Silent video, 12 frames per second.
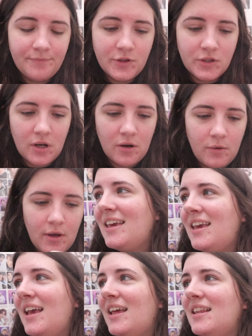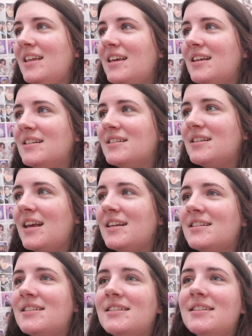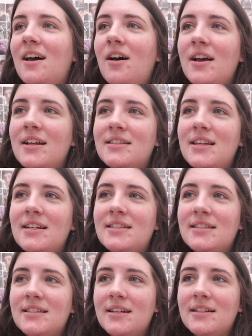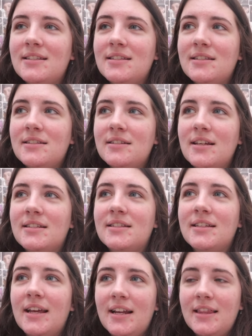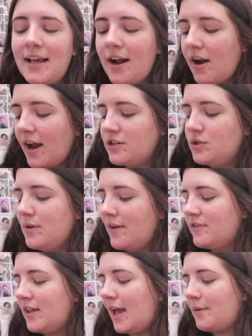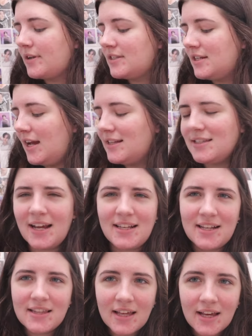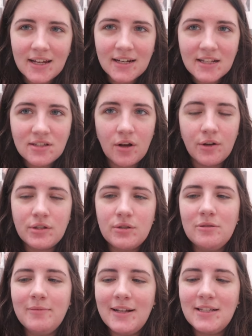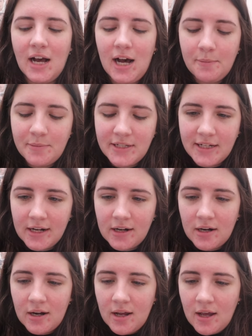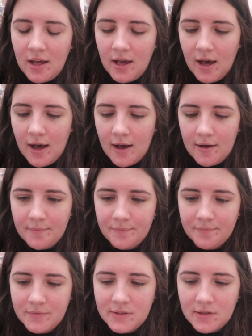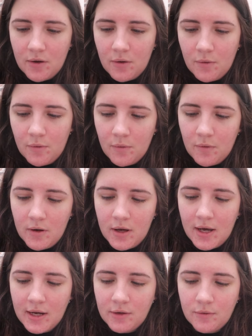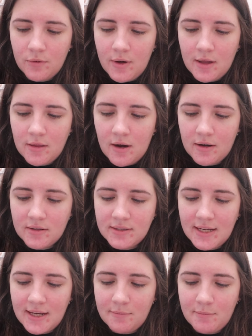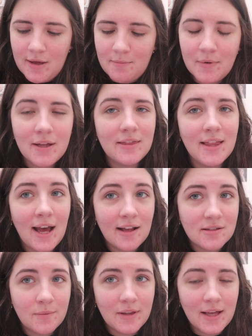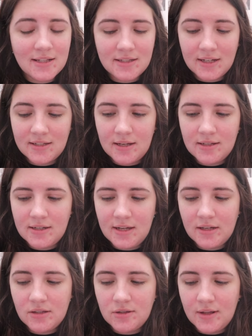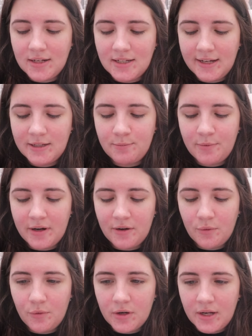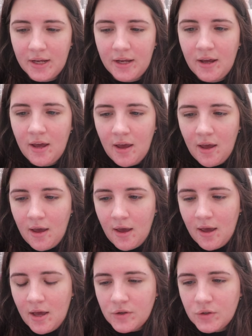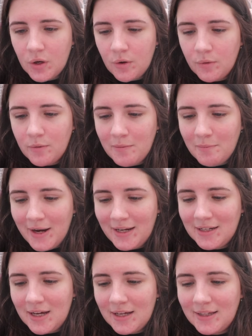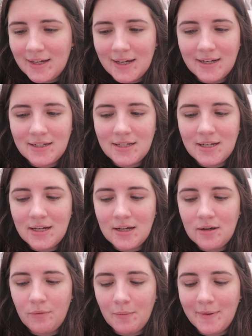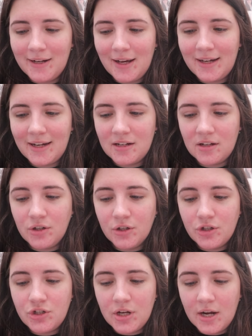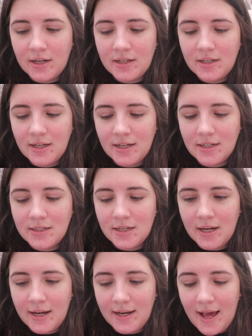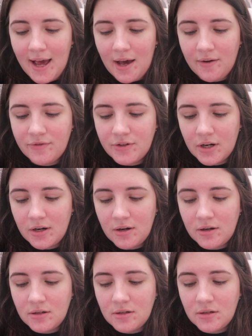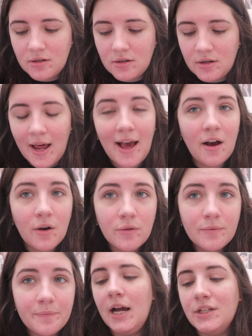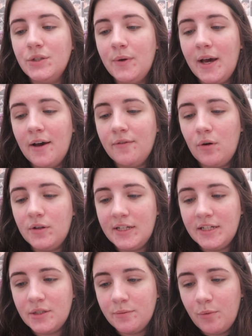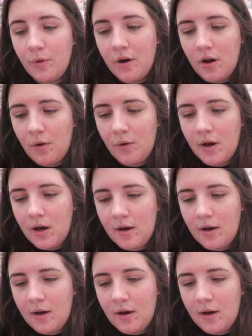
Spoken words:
So it is a slow, it's getting there. I do have client work tonight. Did I say that? And it's also in my top tier. So I don't know how long it'll take me, but that is something that has to get done tonight. So that takes priority. So we might not get a good chunk in tonight after now. I do have all day tomorrow.